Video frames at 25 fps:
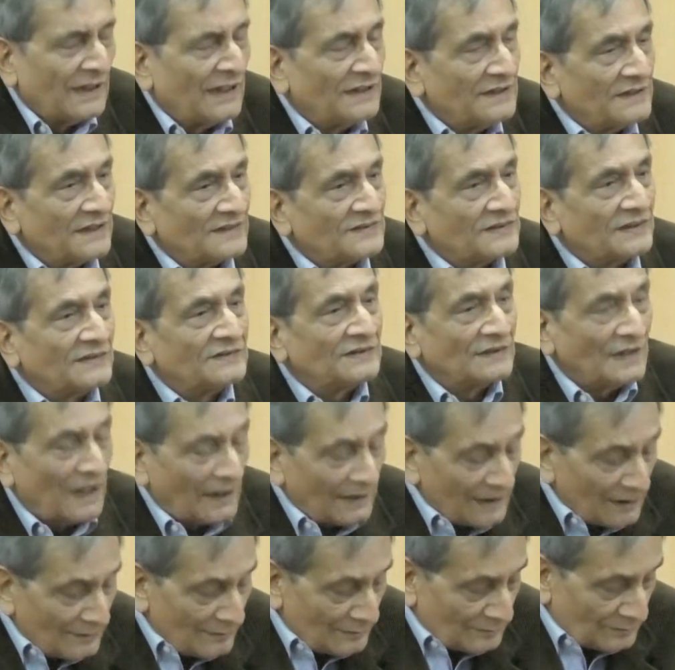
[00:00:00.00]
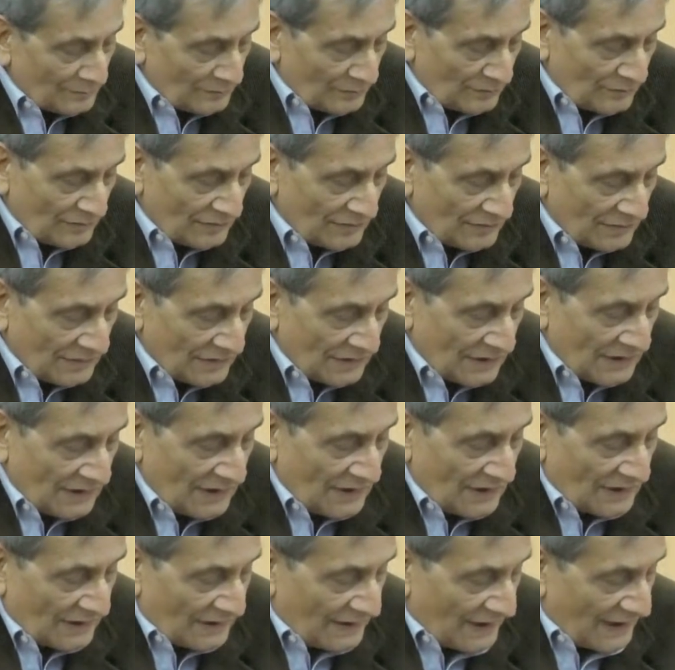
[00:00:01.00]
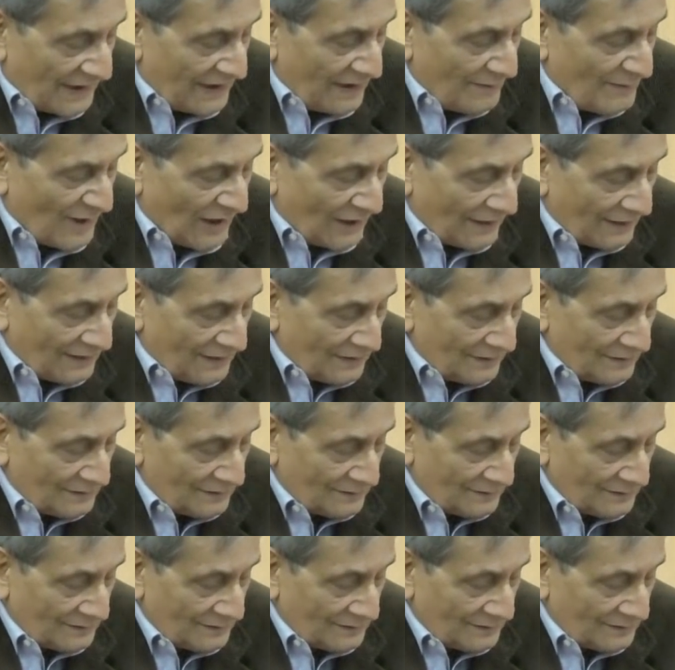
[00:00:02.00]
and Justice Nariman,